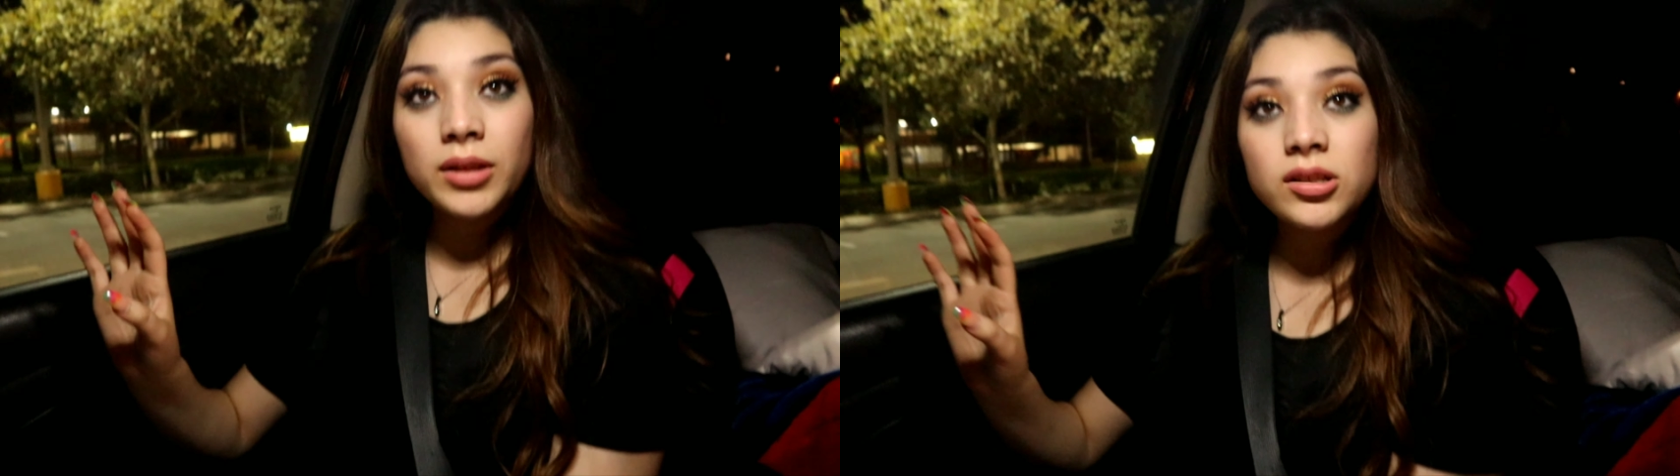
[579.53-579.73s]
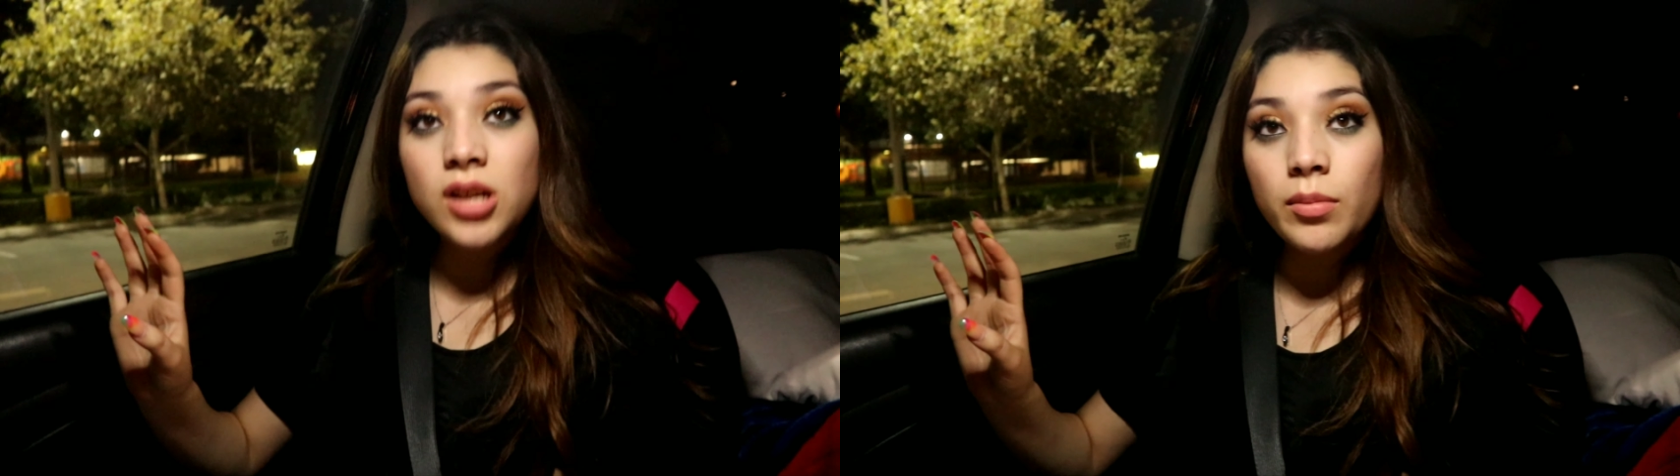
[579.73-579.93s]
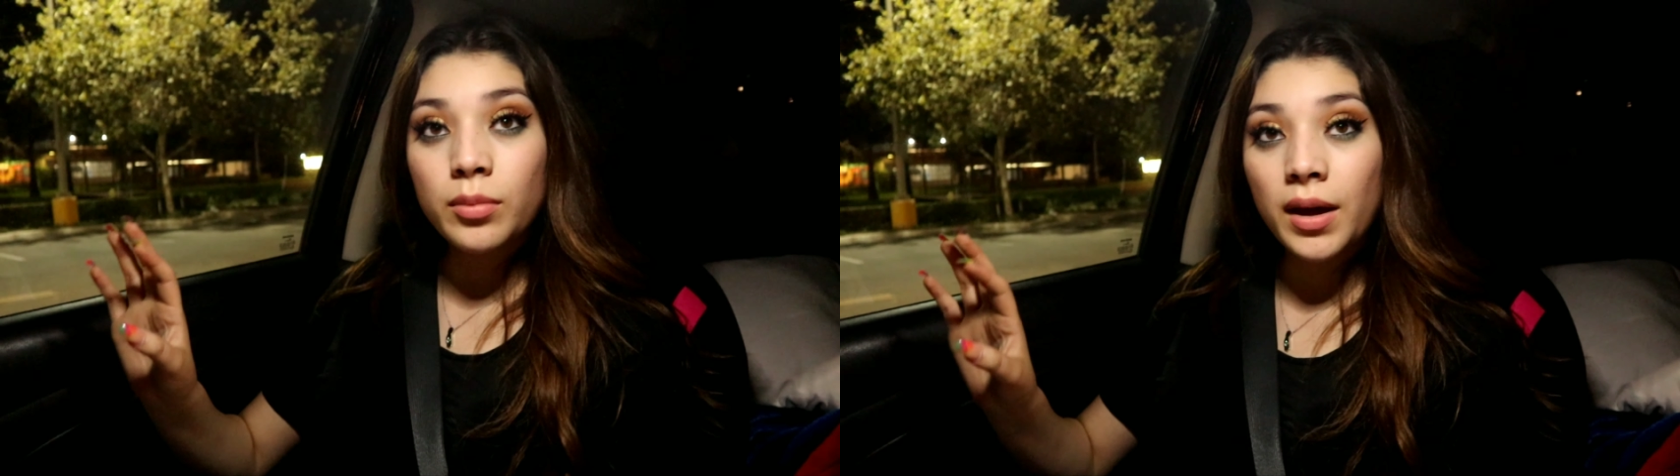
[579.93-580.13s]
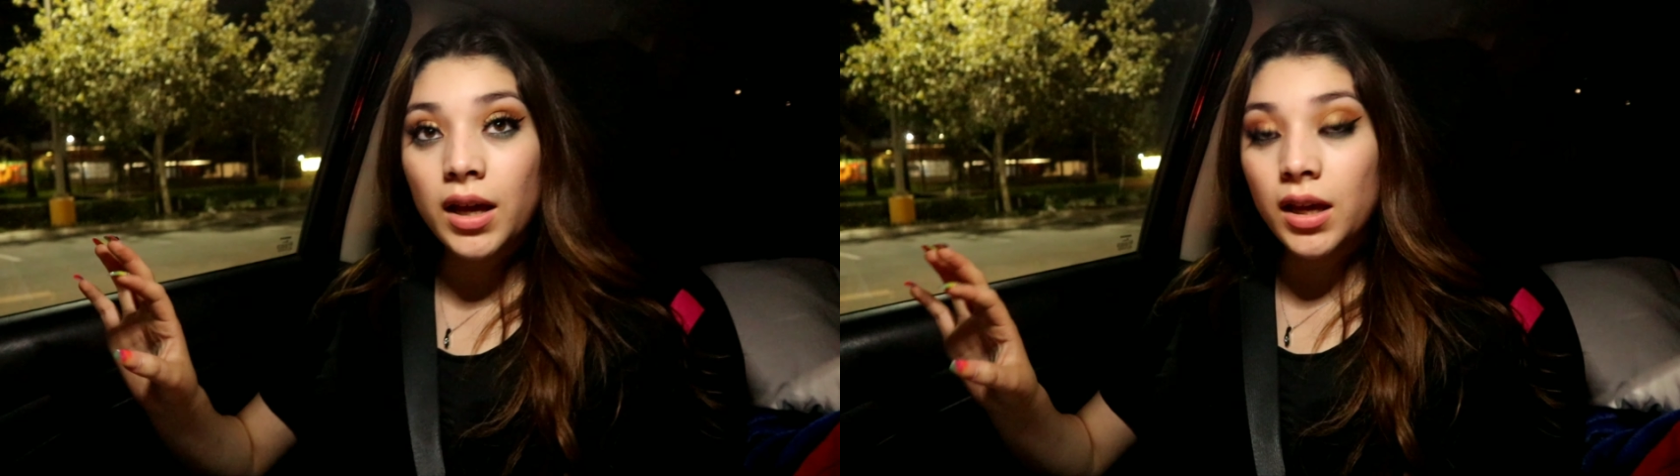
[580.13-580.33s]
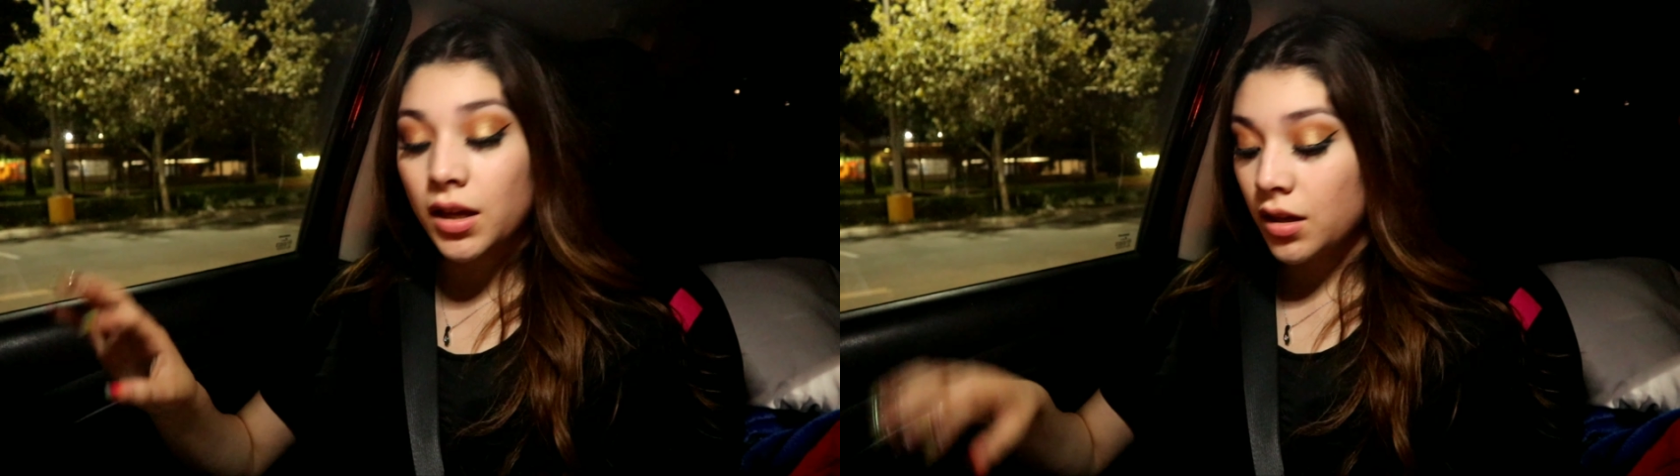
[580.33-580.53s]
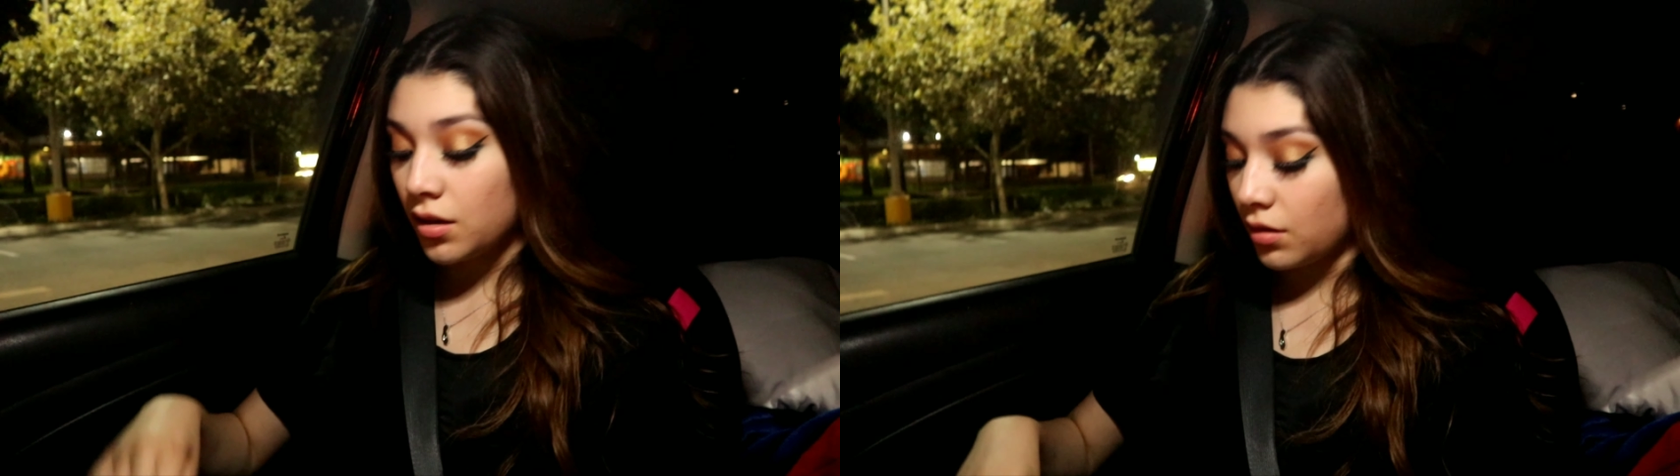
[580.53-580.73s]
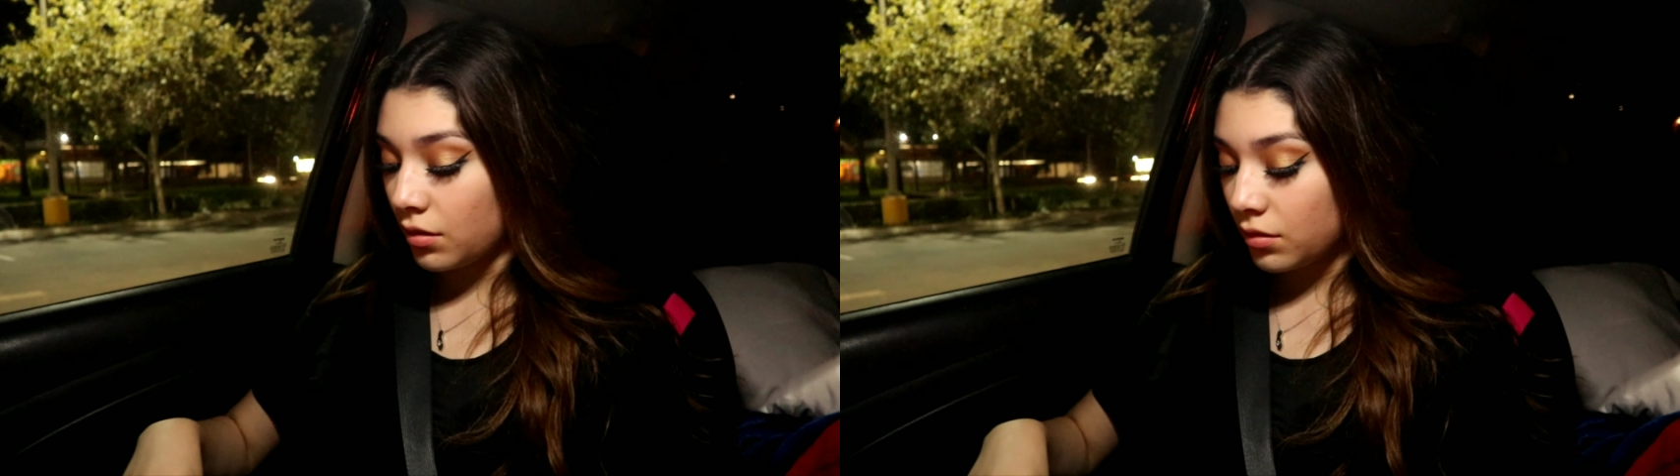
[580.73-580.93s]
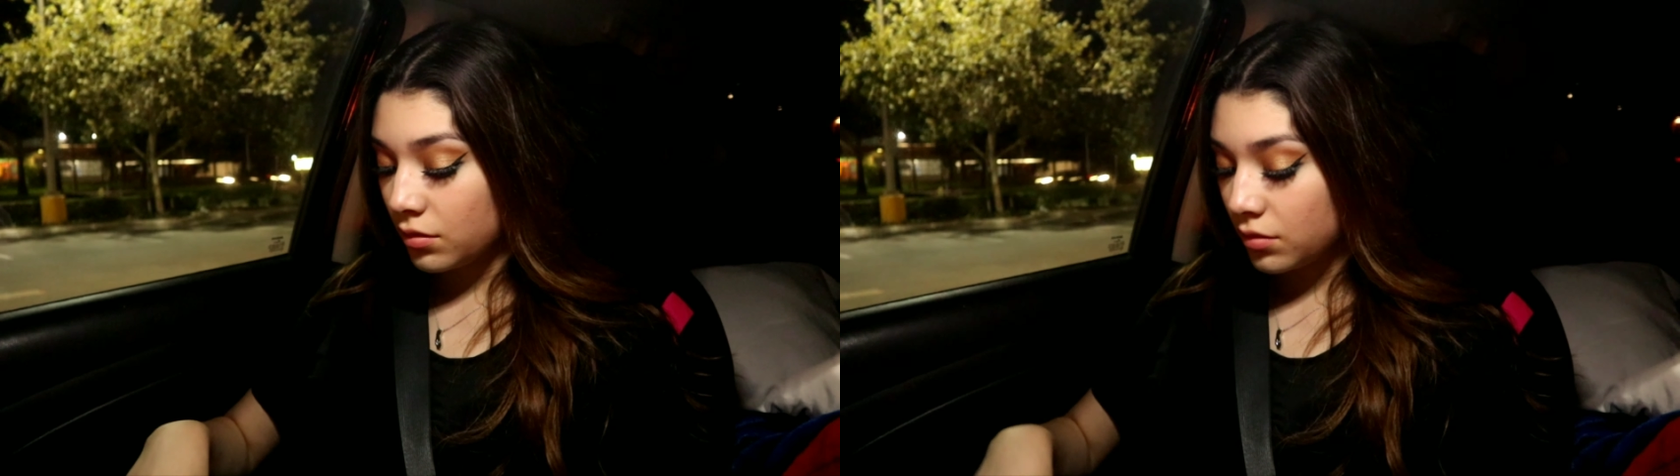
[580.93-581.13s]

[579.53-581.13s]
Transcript: at the top of my head.